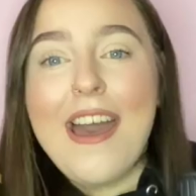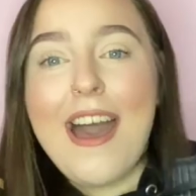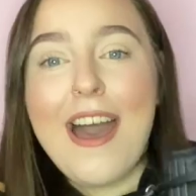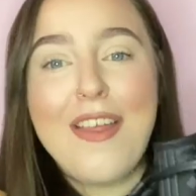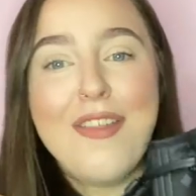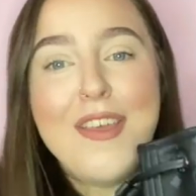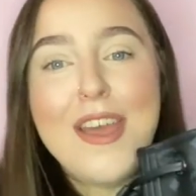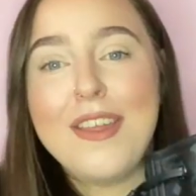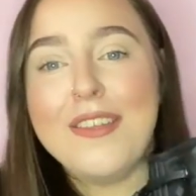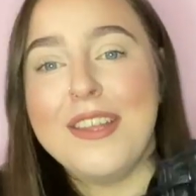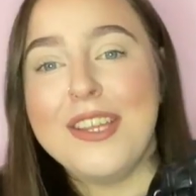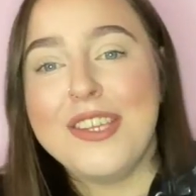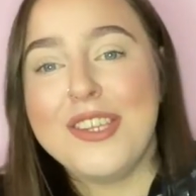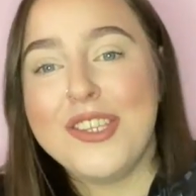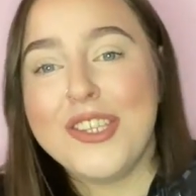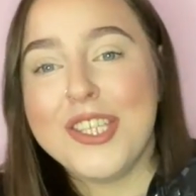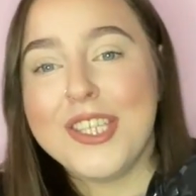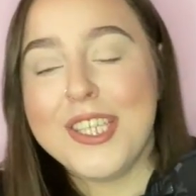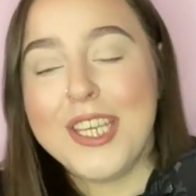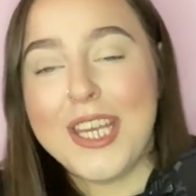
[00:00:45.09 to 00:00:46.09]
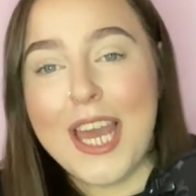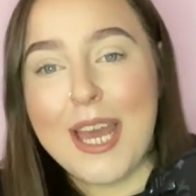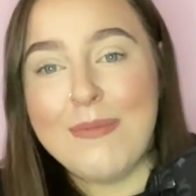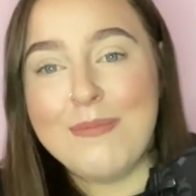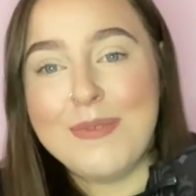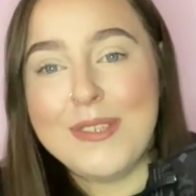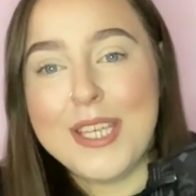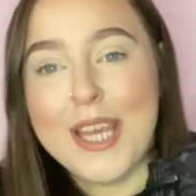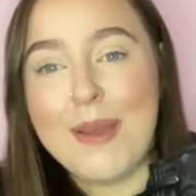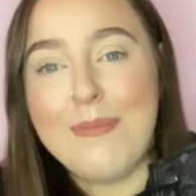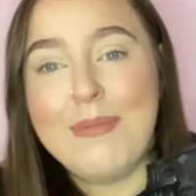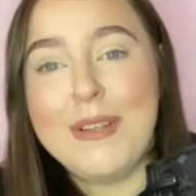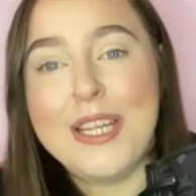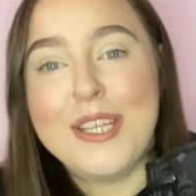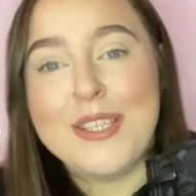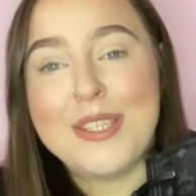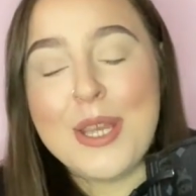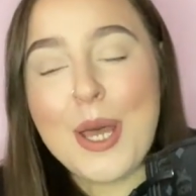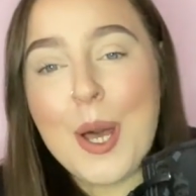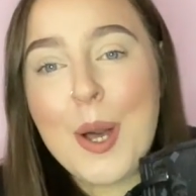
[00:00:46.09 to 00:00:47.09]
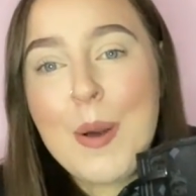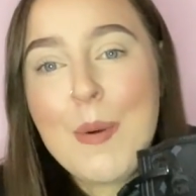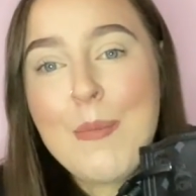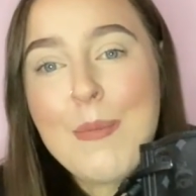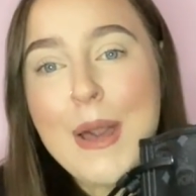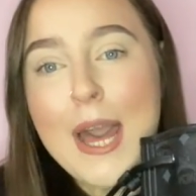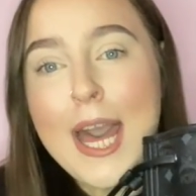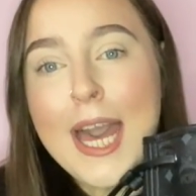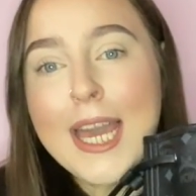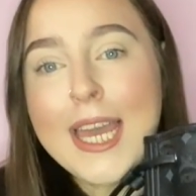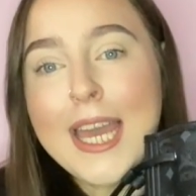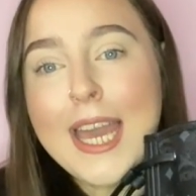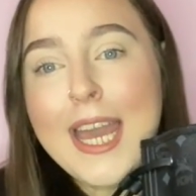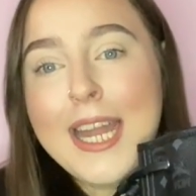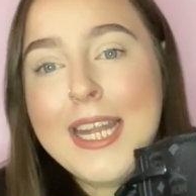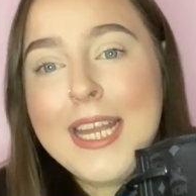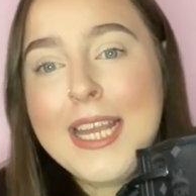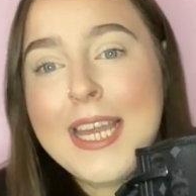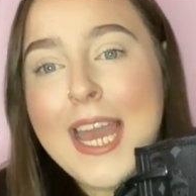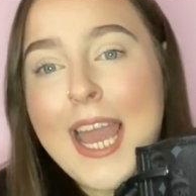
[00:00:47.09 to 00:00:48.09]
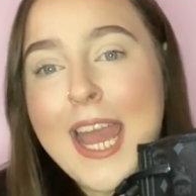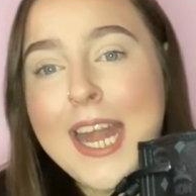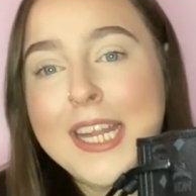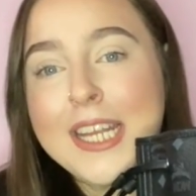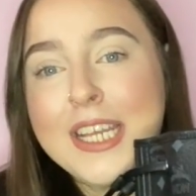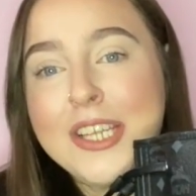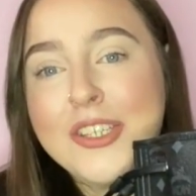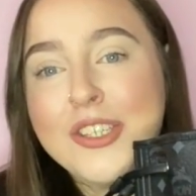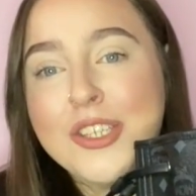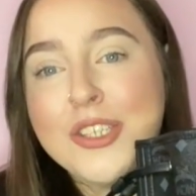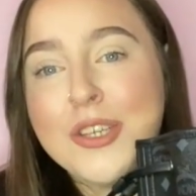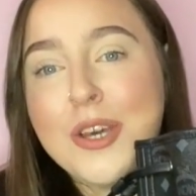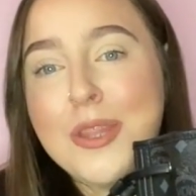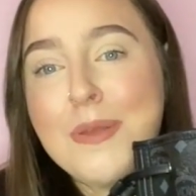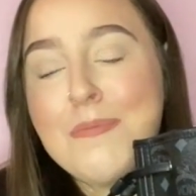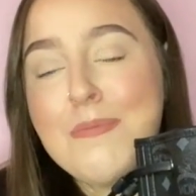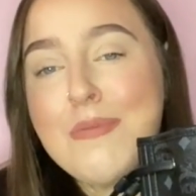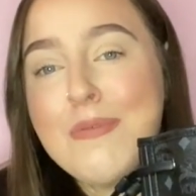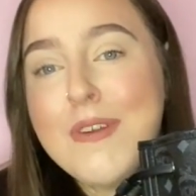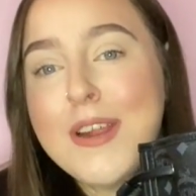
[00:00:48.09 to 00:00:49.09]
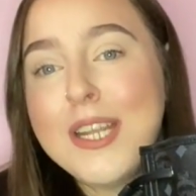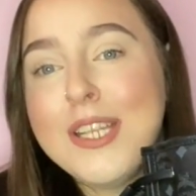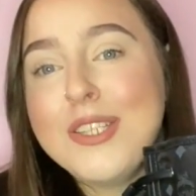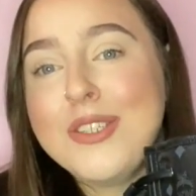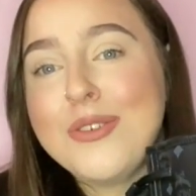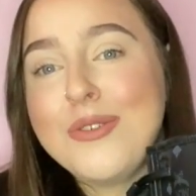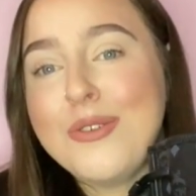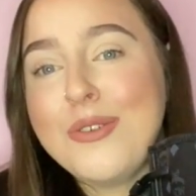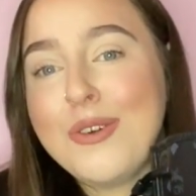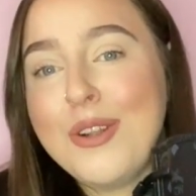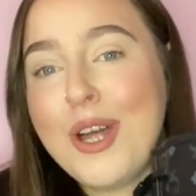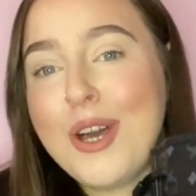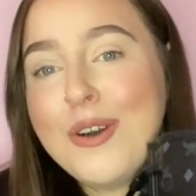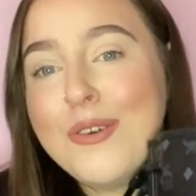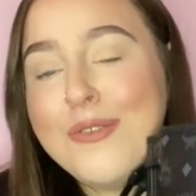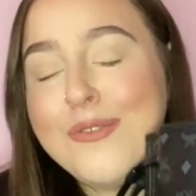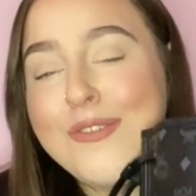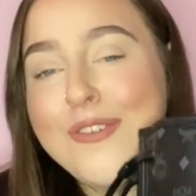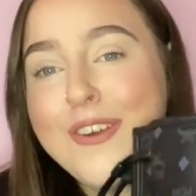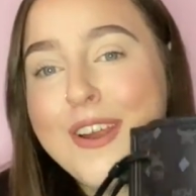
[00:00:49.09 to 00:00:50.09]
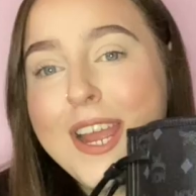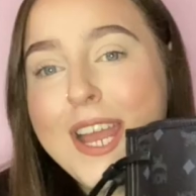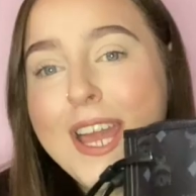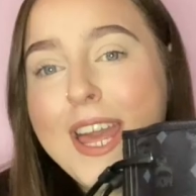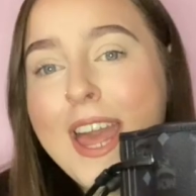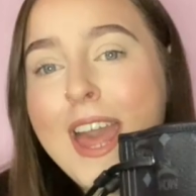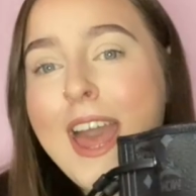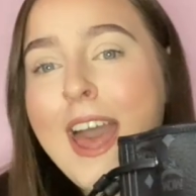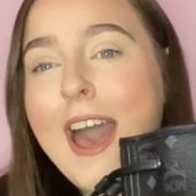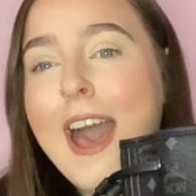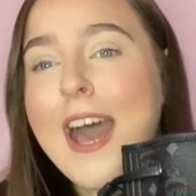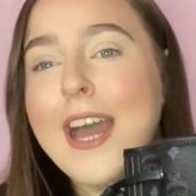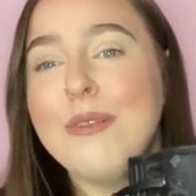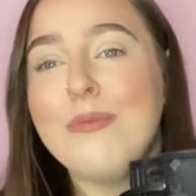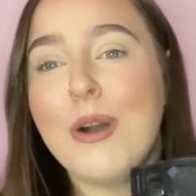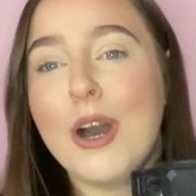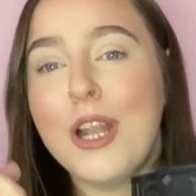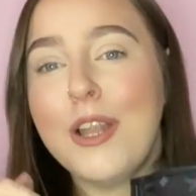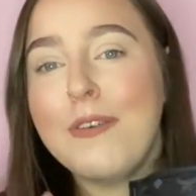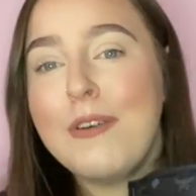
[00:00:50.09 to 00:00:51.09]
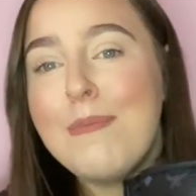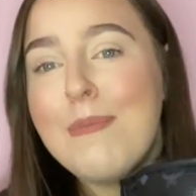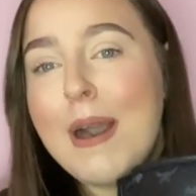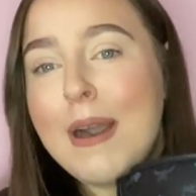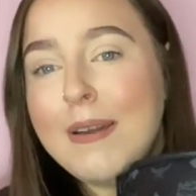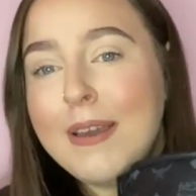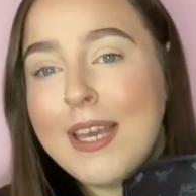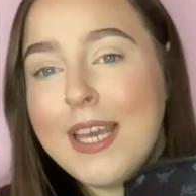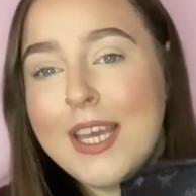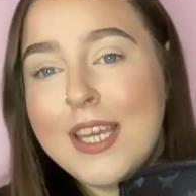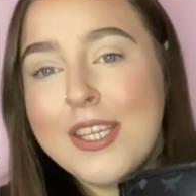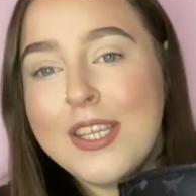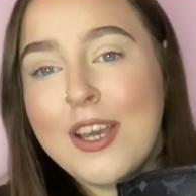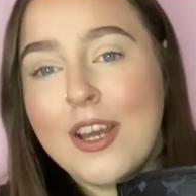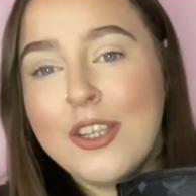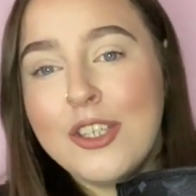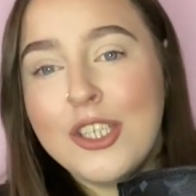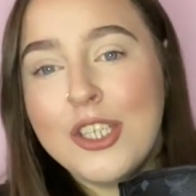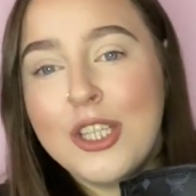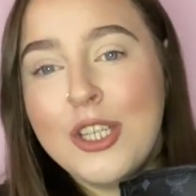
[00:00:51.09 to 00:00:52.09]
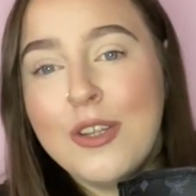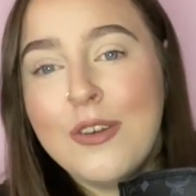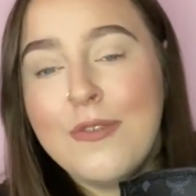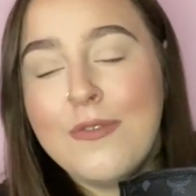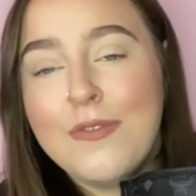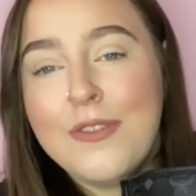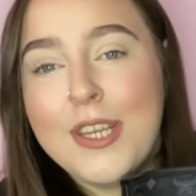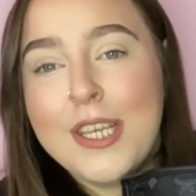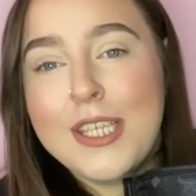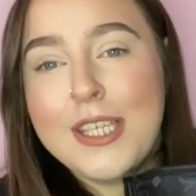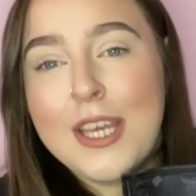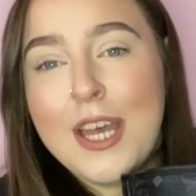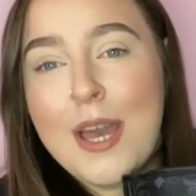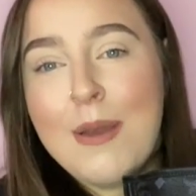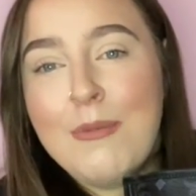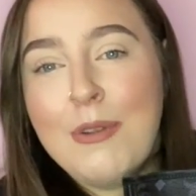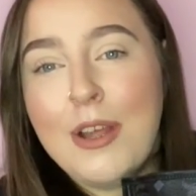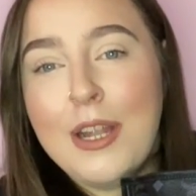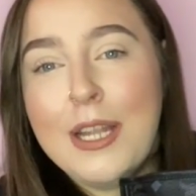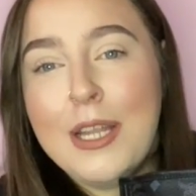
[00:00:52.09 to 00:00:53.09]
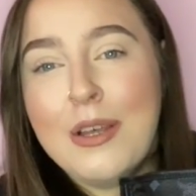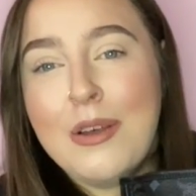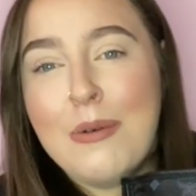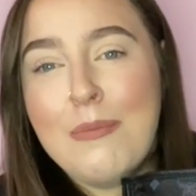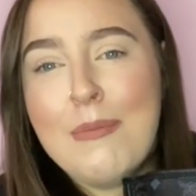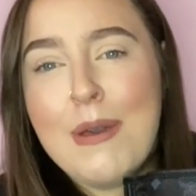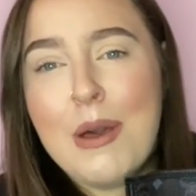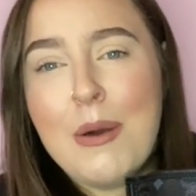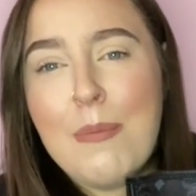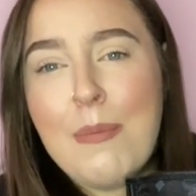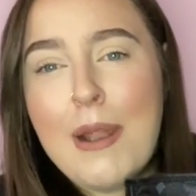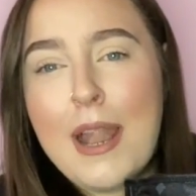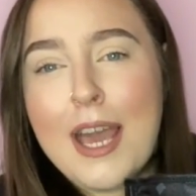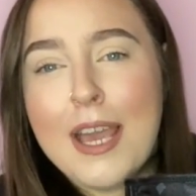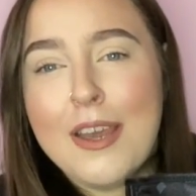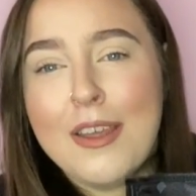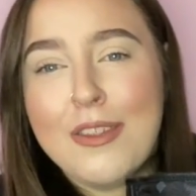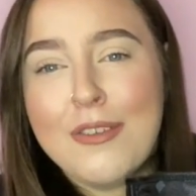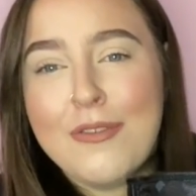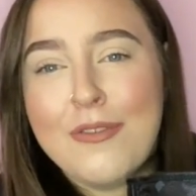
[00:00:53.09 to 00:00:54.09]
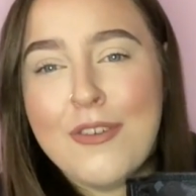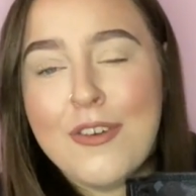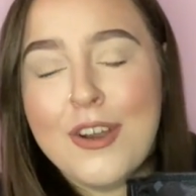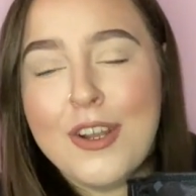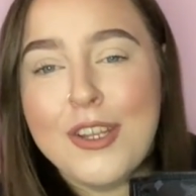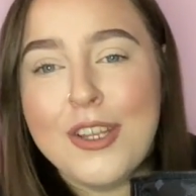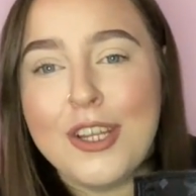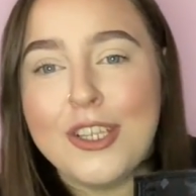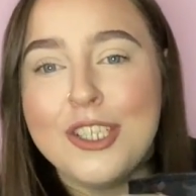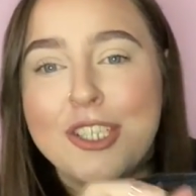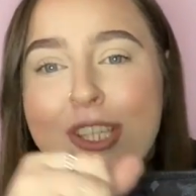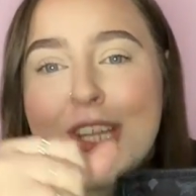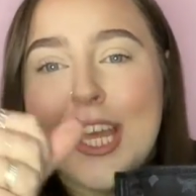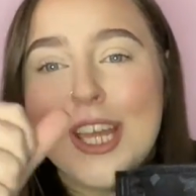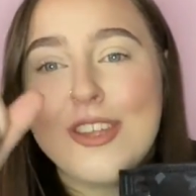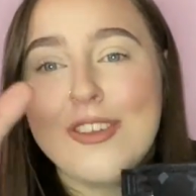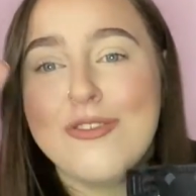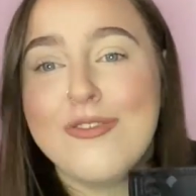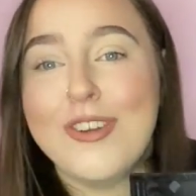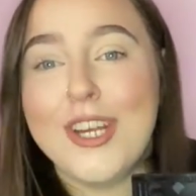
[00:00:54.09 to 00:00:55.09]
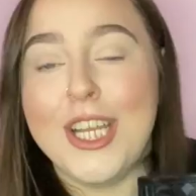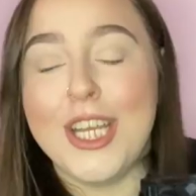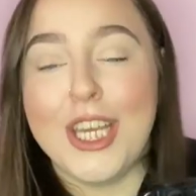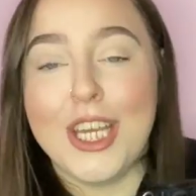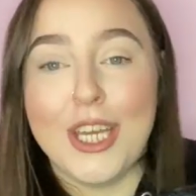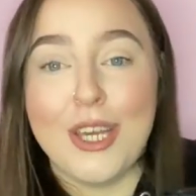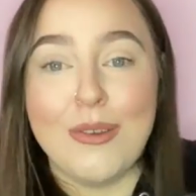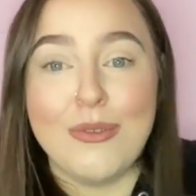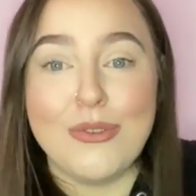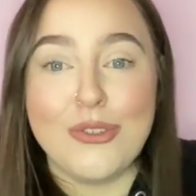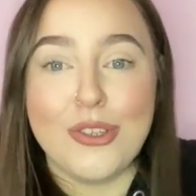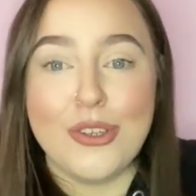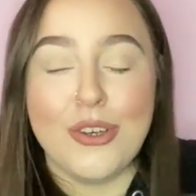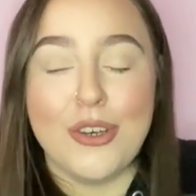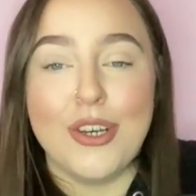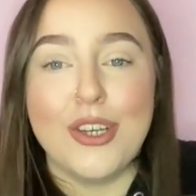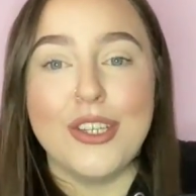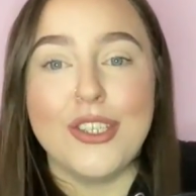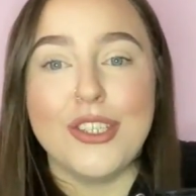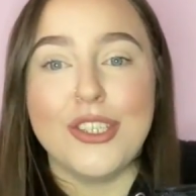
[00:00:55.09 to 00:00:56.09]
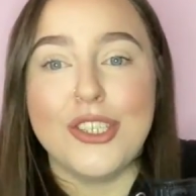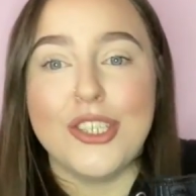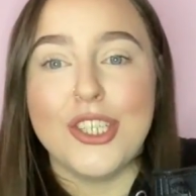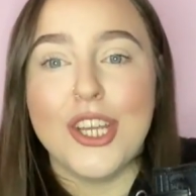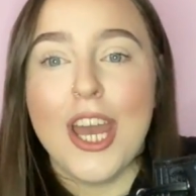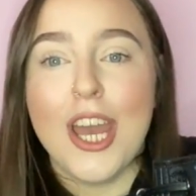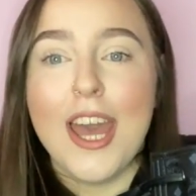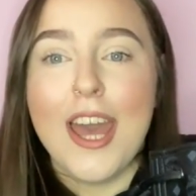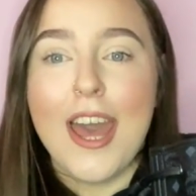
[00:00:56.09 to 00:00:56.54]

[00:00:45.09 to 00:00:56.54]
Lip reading: And then this is just the MCM Liz tote bag, and again it's just got the print all over it. And what I love about it is I just love this like little metal plaque at the front. I just think that's a really cute touch.